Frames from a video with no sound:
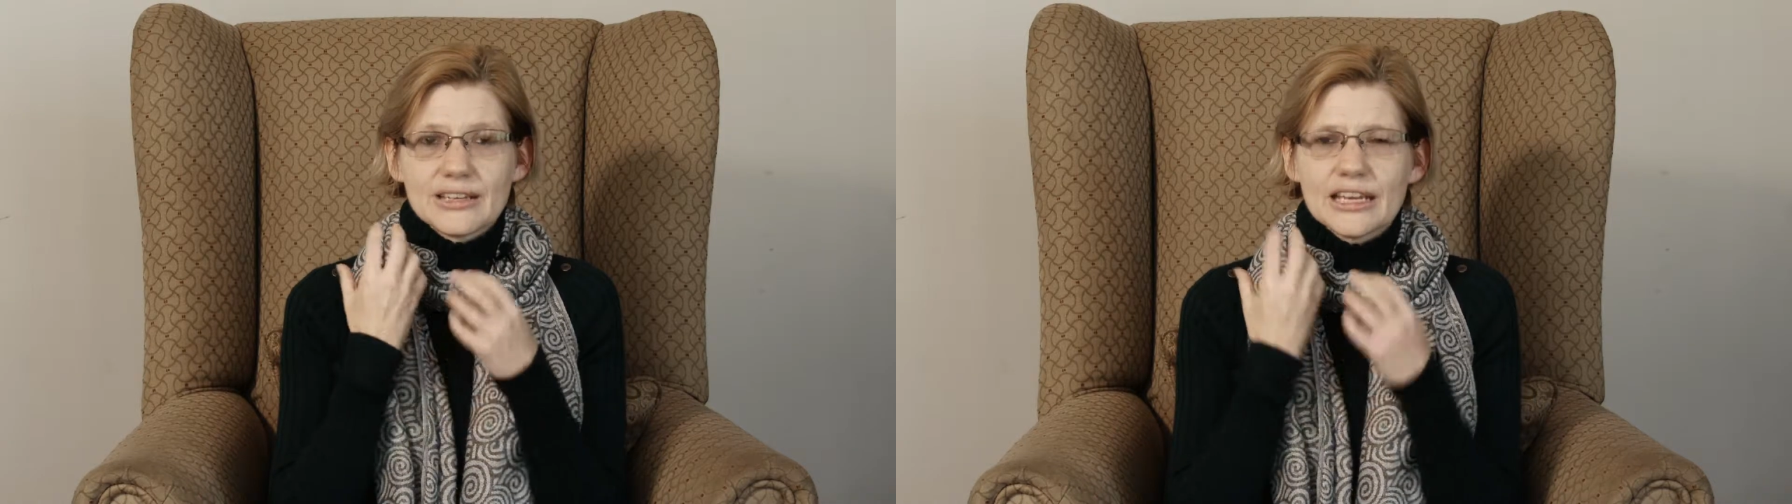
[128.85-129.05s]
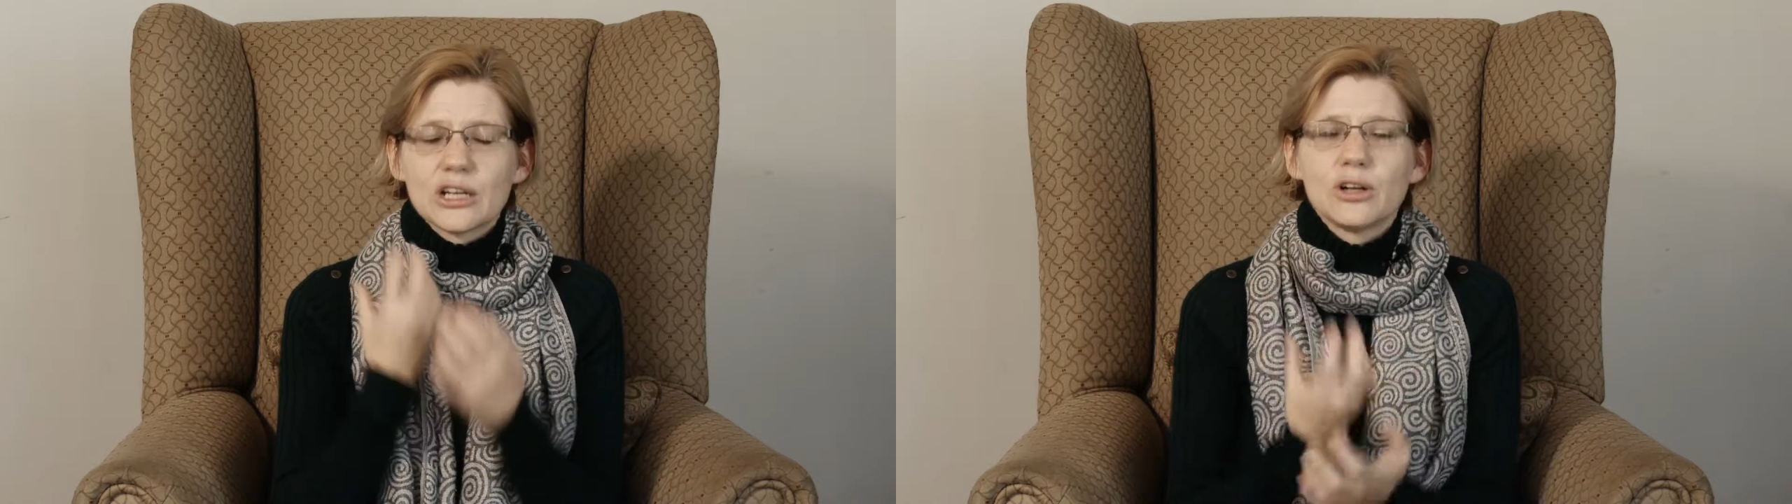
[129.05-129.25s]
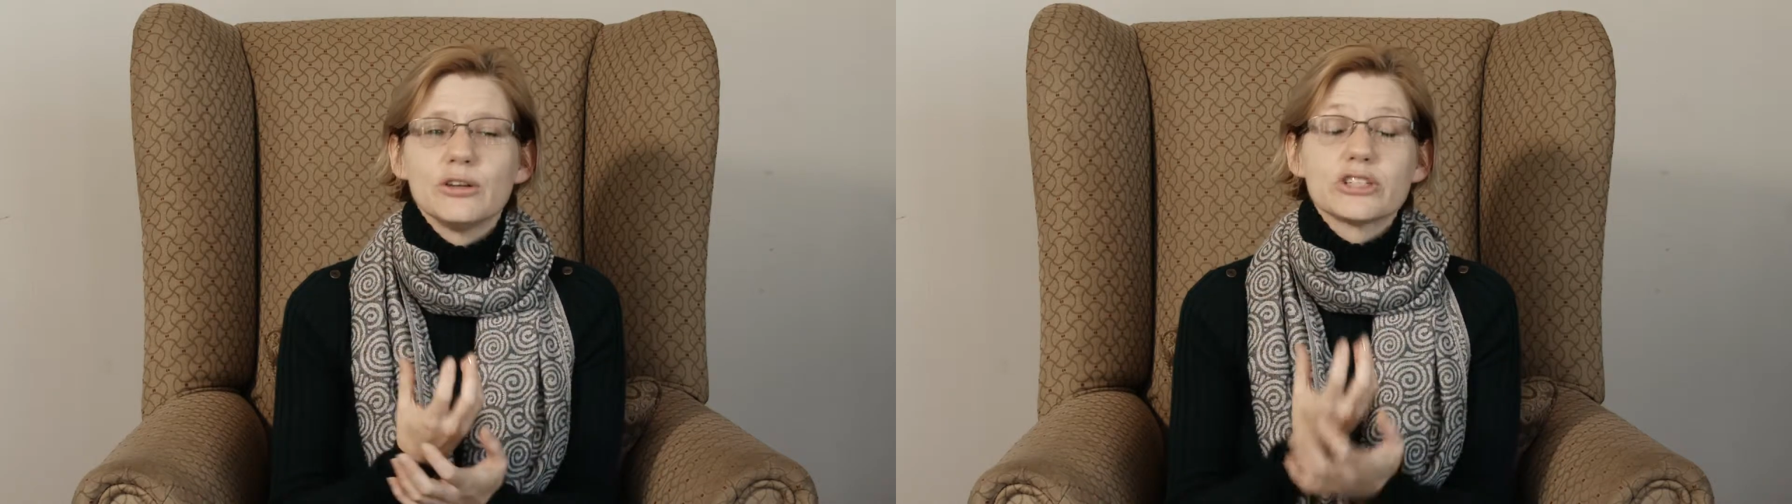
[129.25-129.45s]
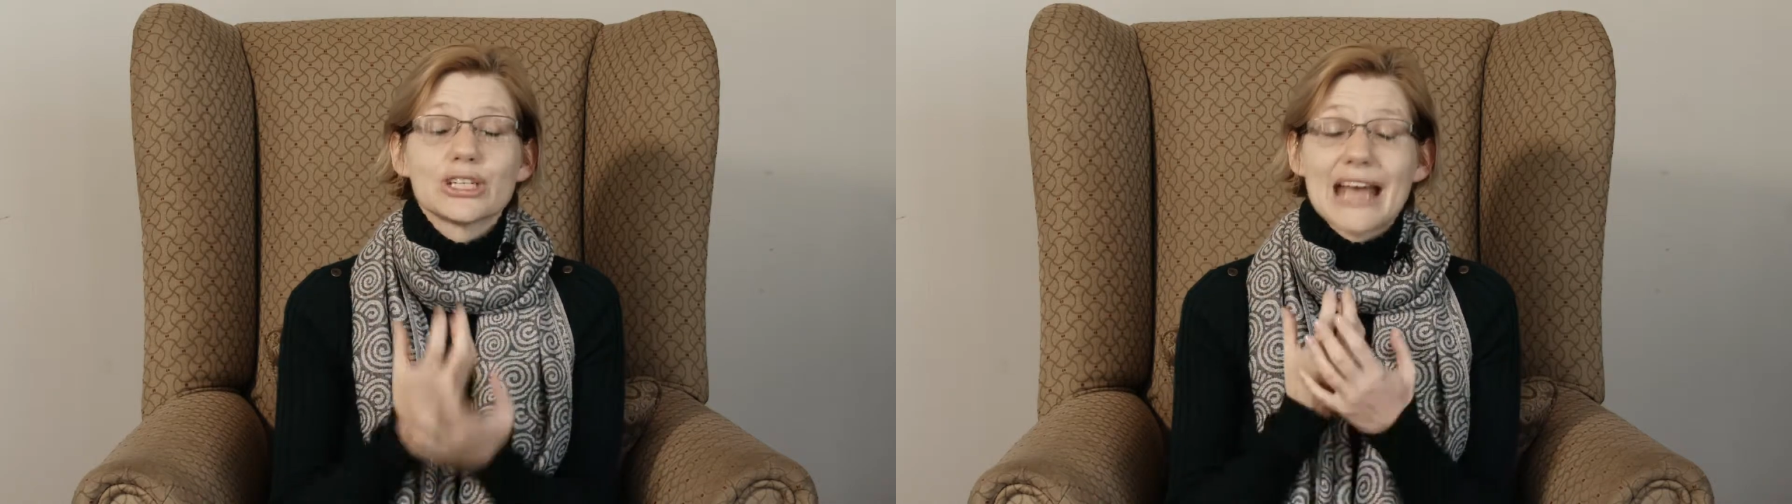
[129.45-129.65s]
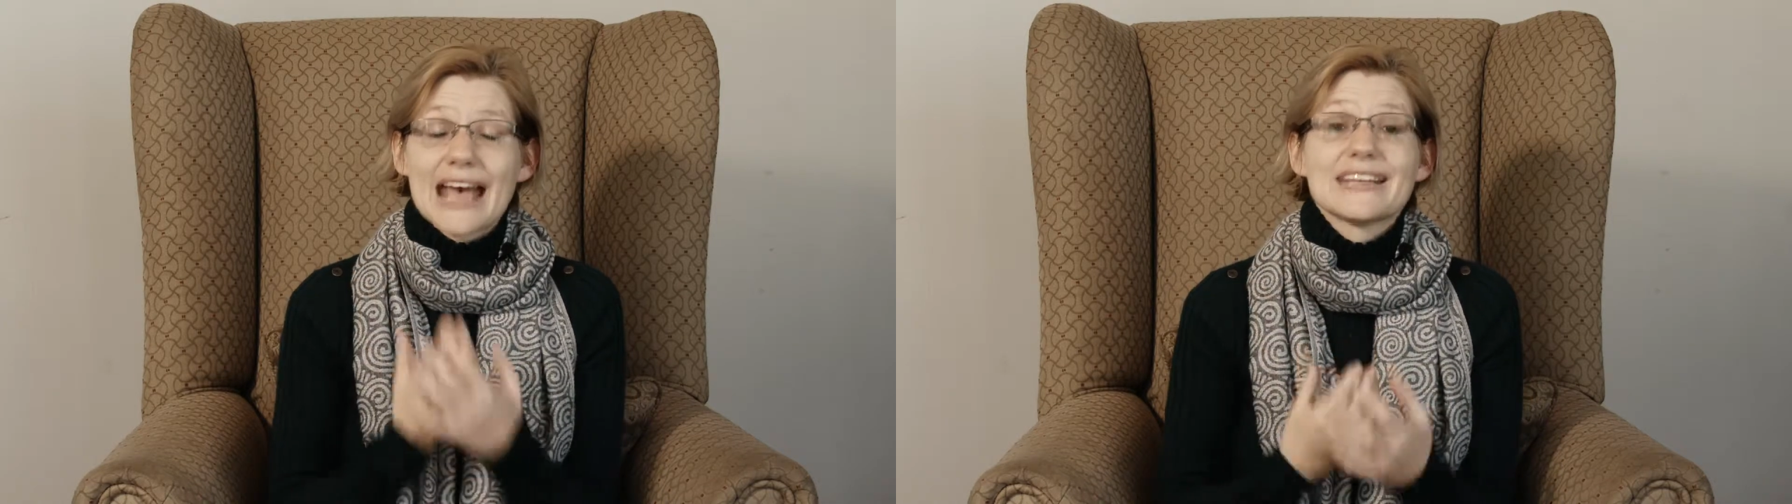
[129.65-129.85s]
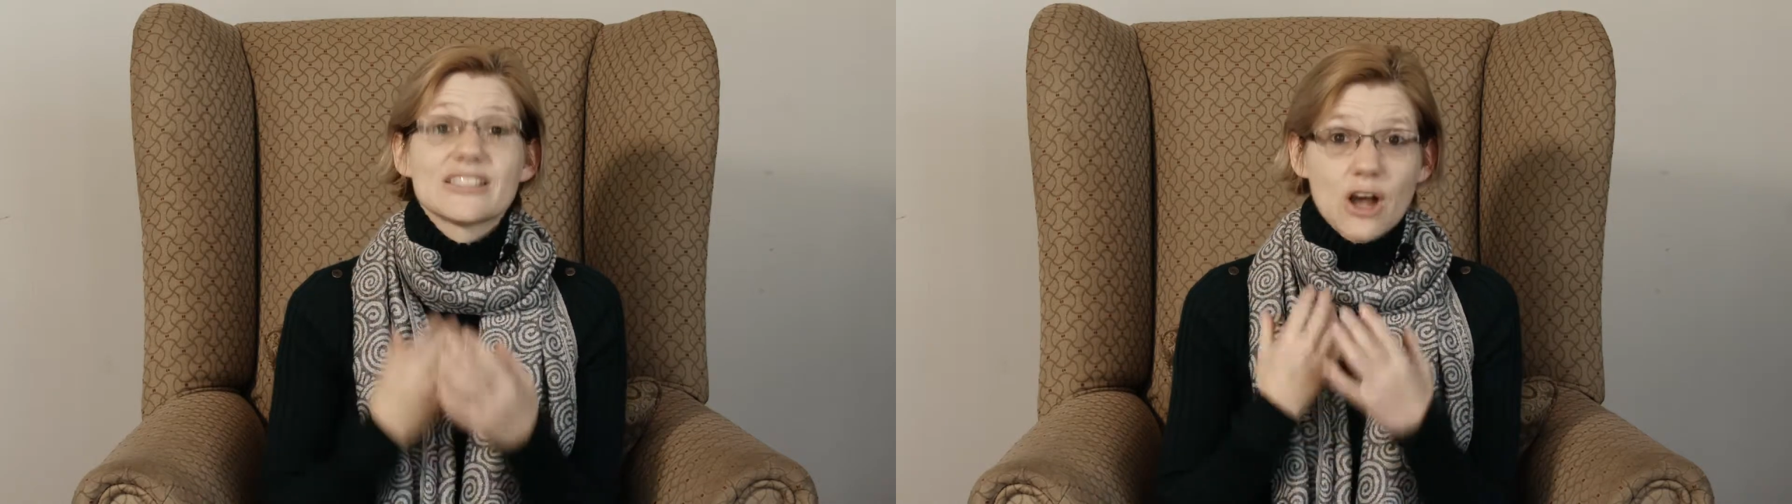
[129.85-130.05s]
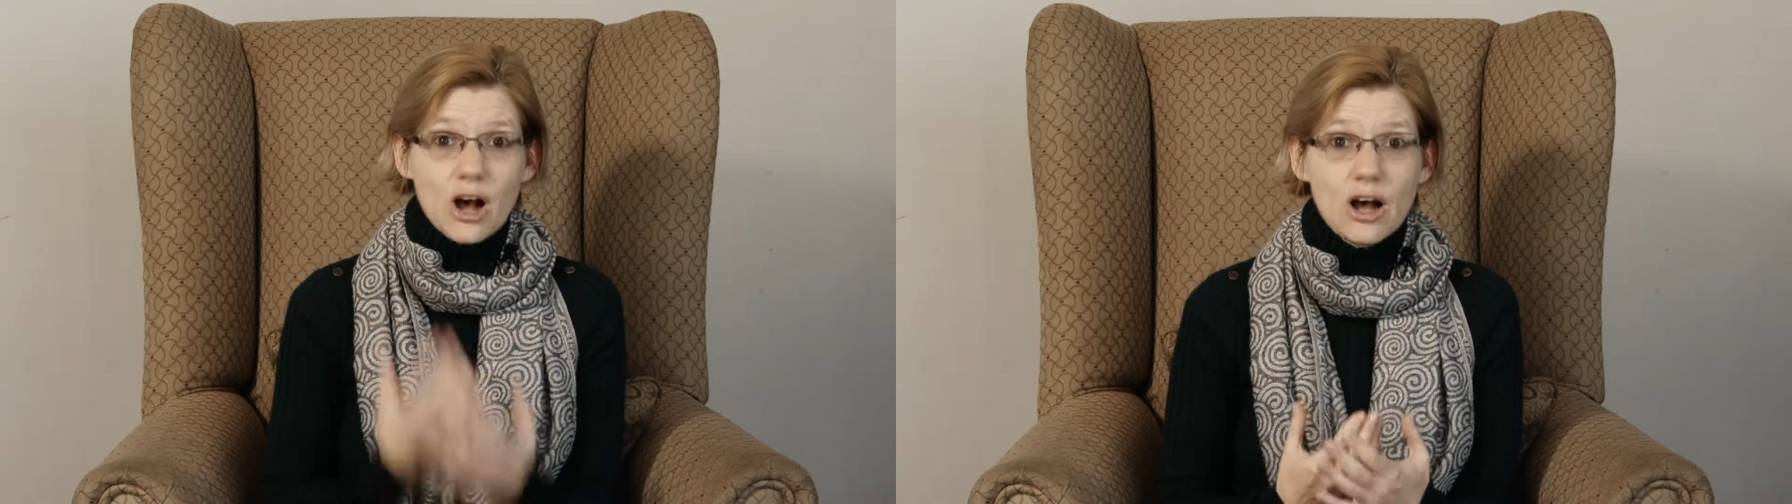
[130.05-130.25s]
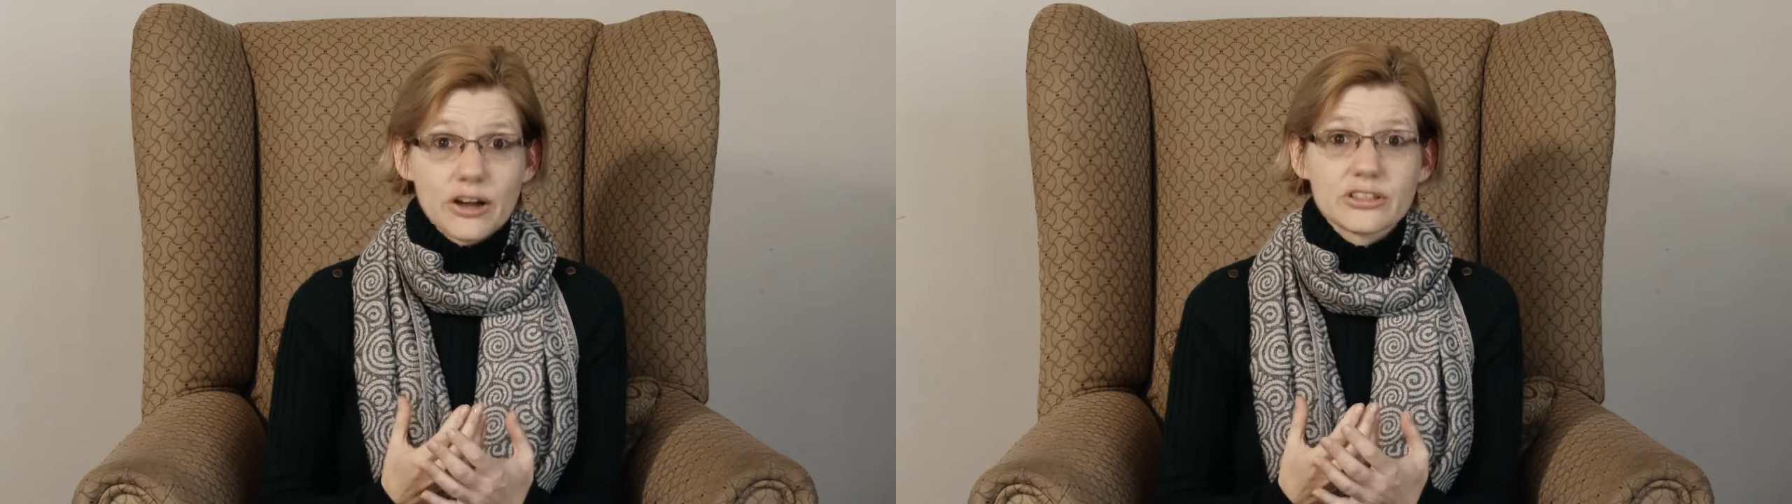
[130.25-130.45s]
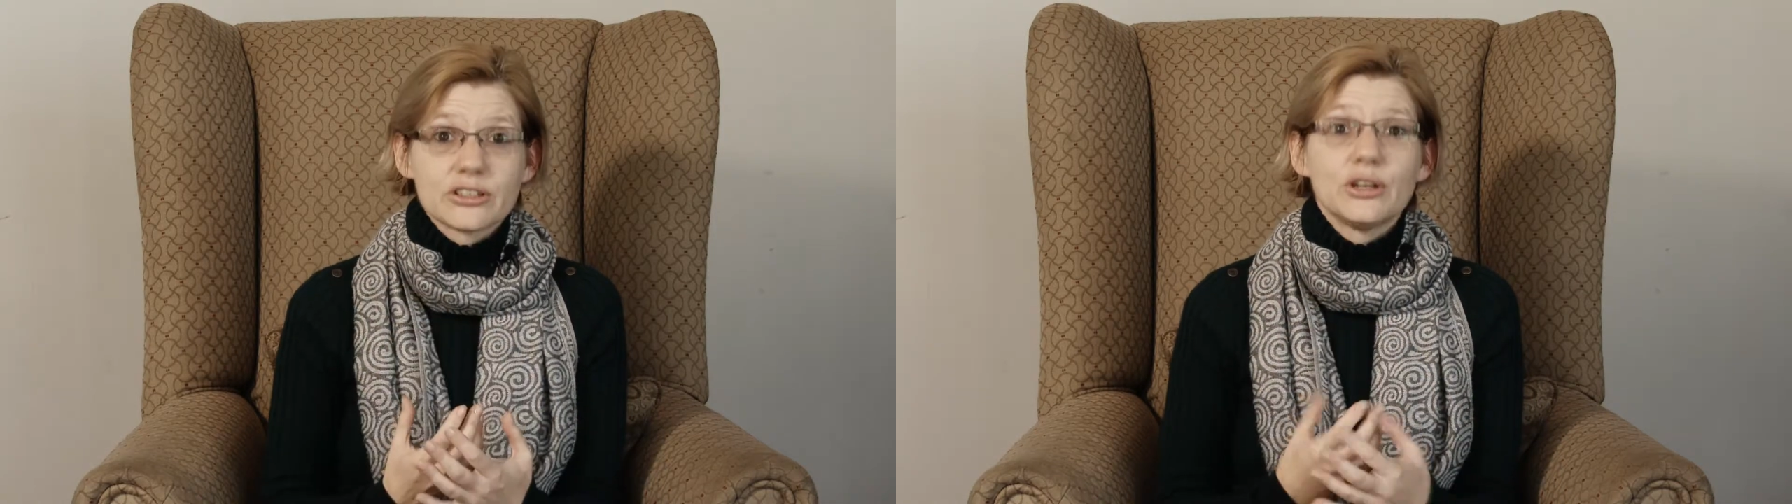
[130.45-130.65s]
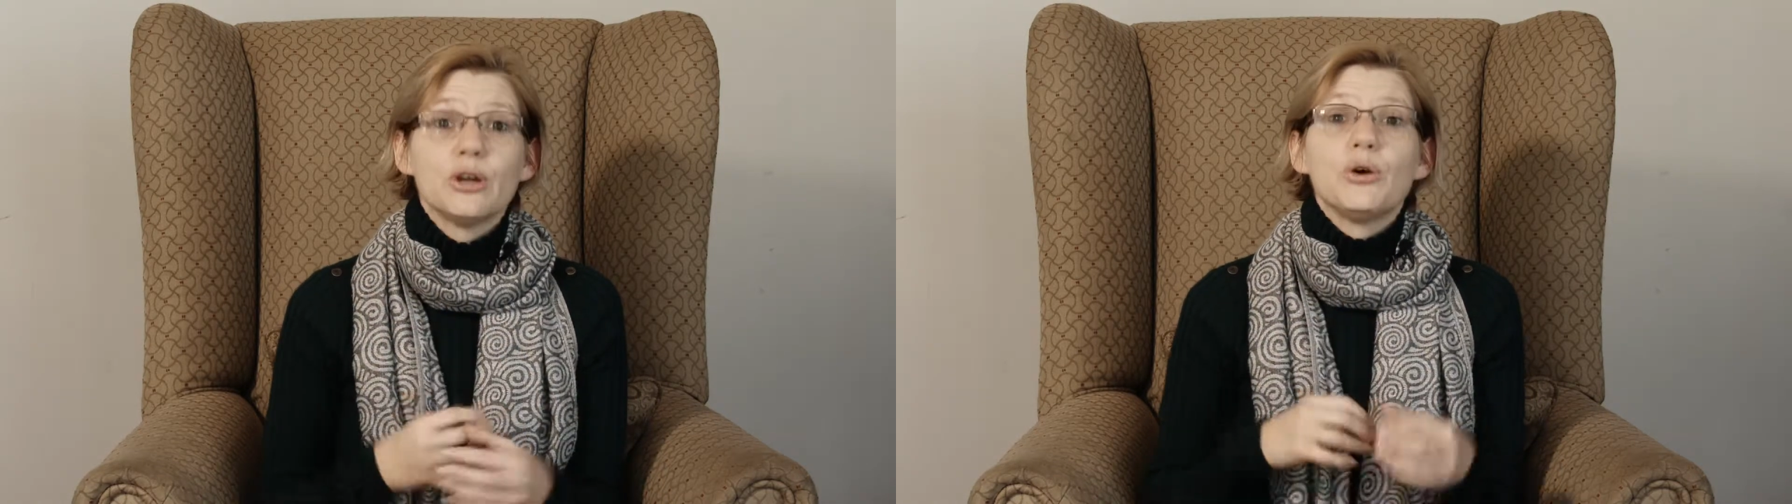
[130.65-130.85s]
inclusion at its heart.